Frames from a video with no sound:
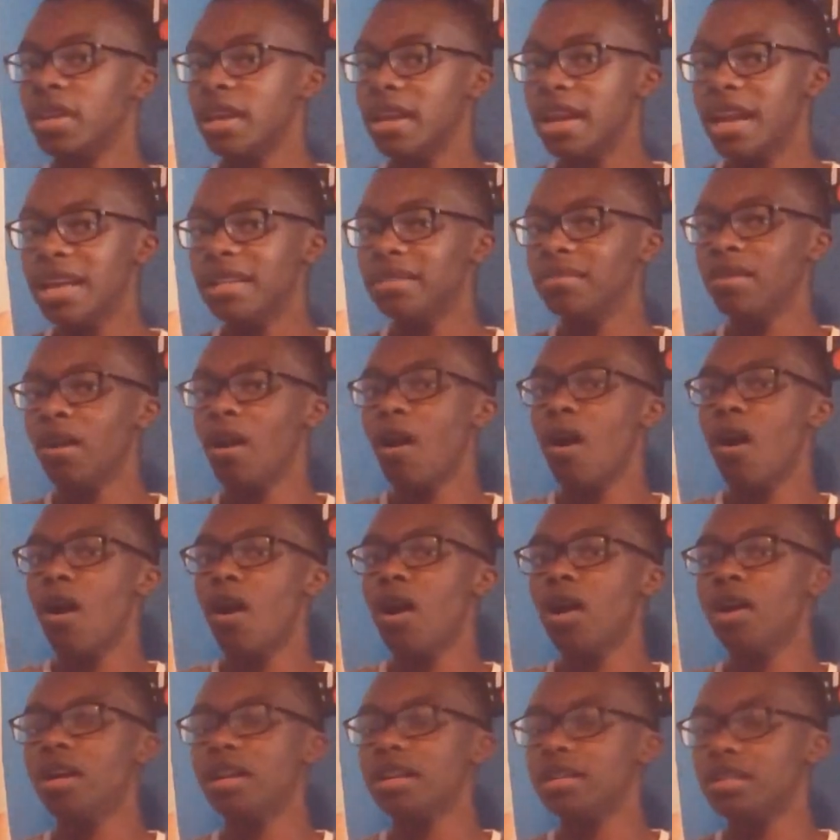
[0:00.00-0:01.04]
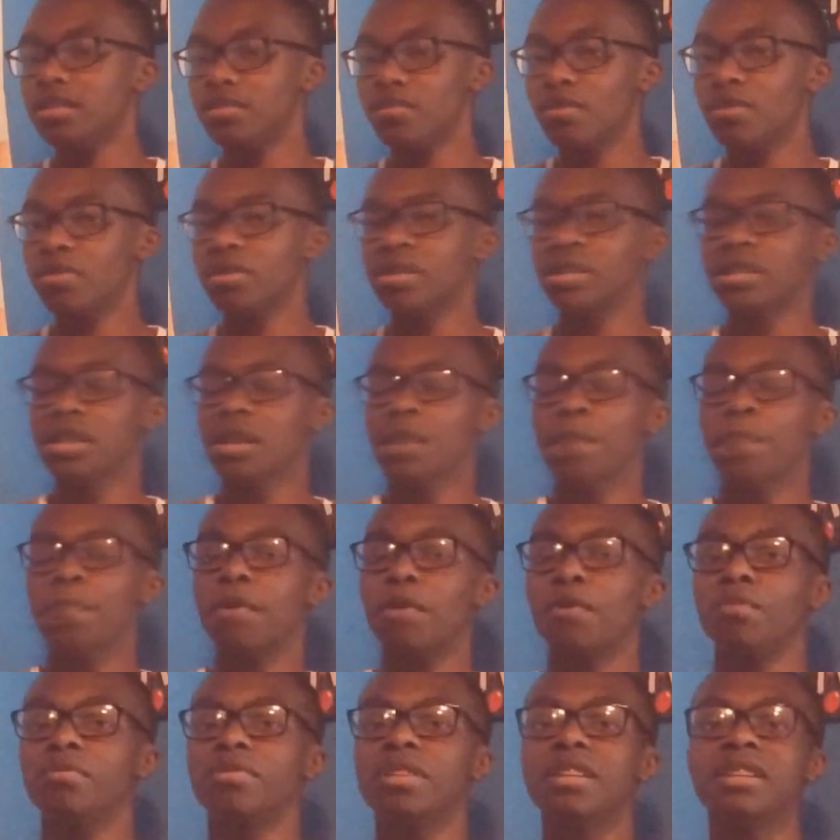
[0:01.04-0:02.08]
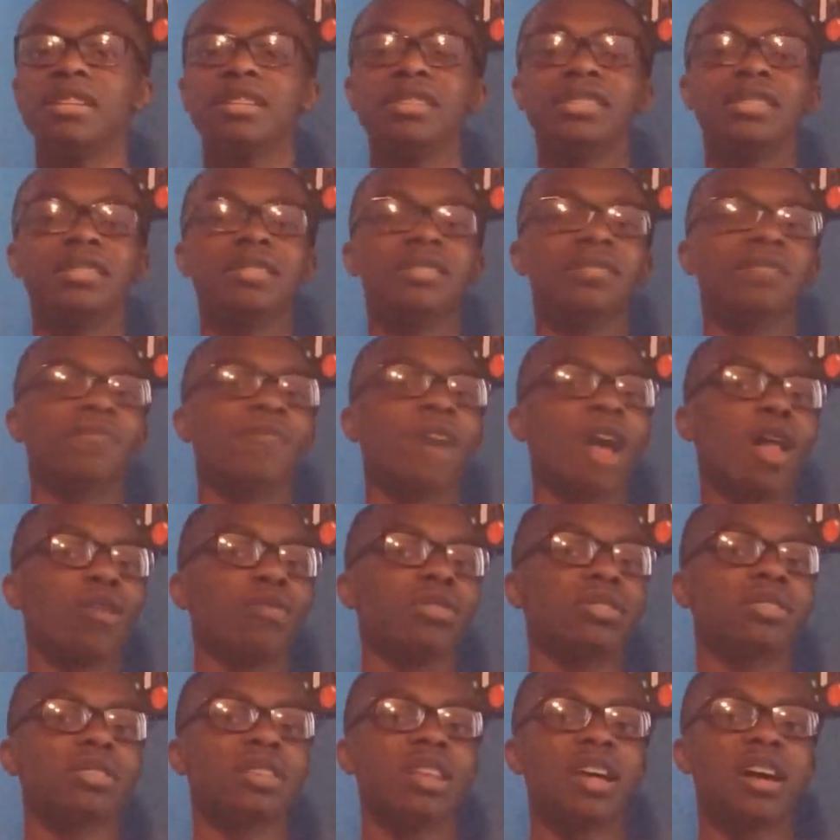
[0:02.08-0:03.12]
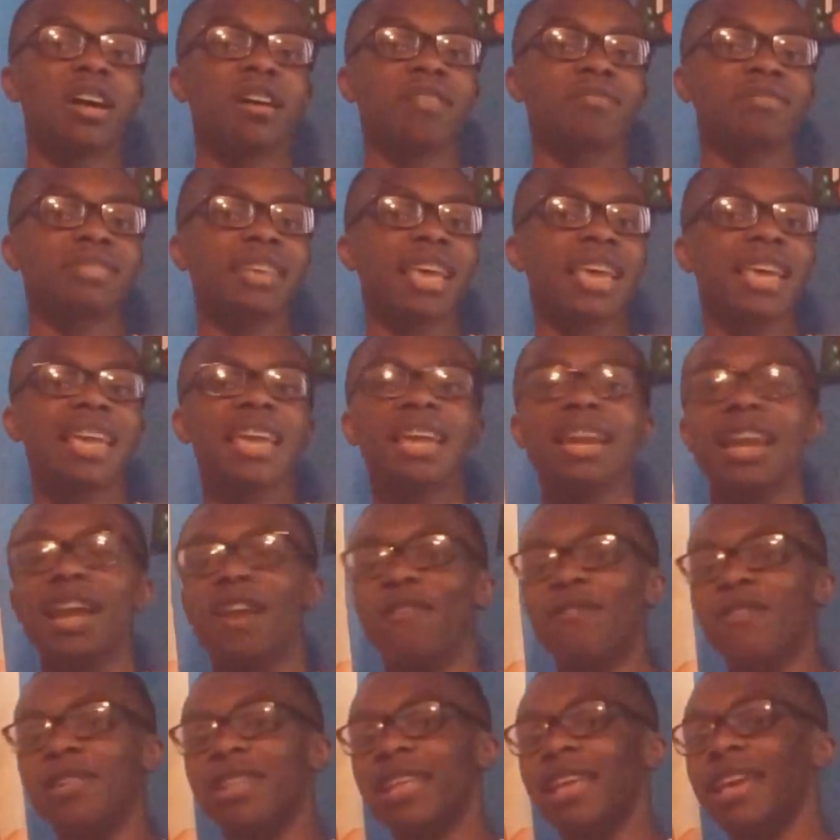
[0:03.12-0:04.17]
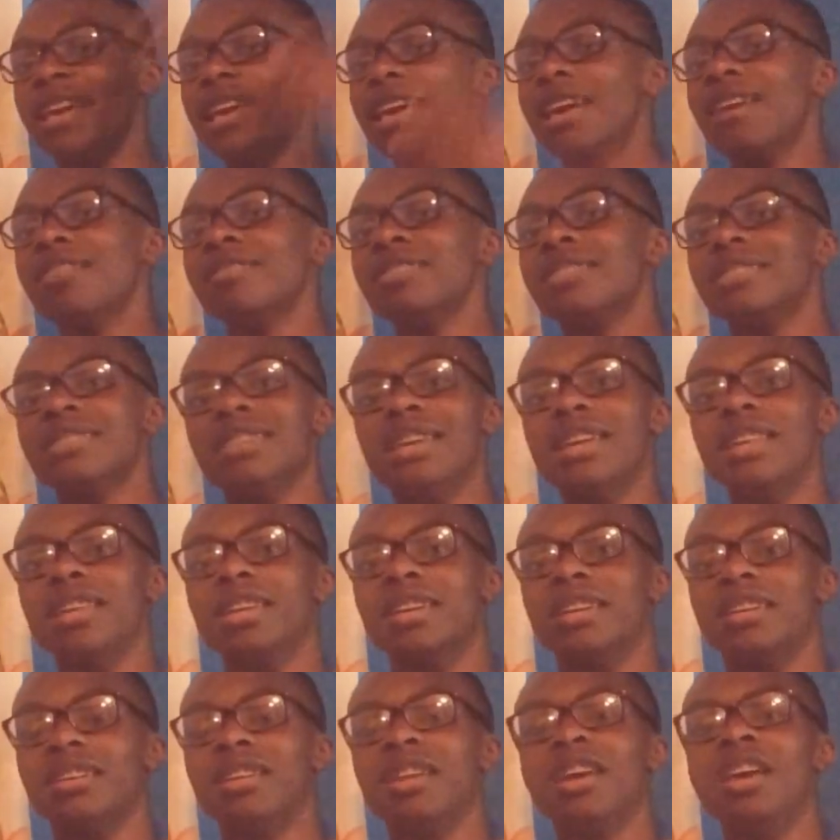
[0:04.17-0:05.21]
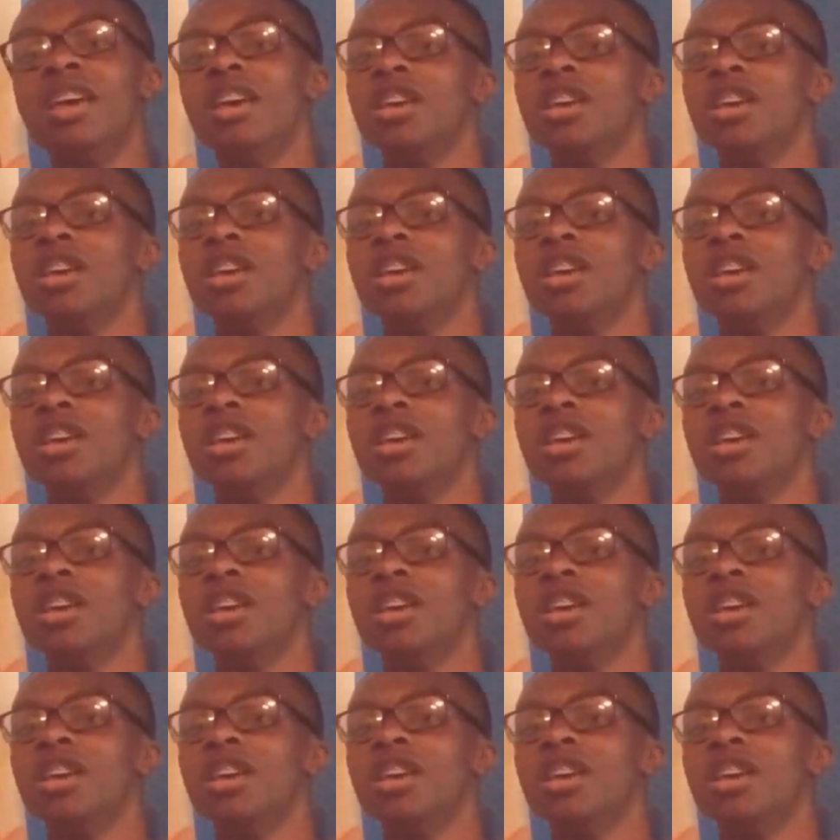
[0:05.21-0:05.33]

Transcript: It ain't hard, it's real simple. These followers love taking everything else stealing.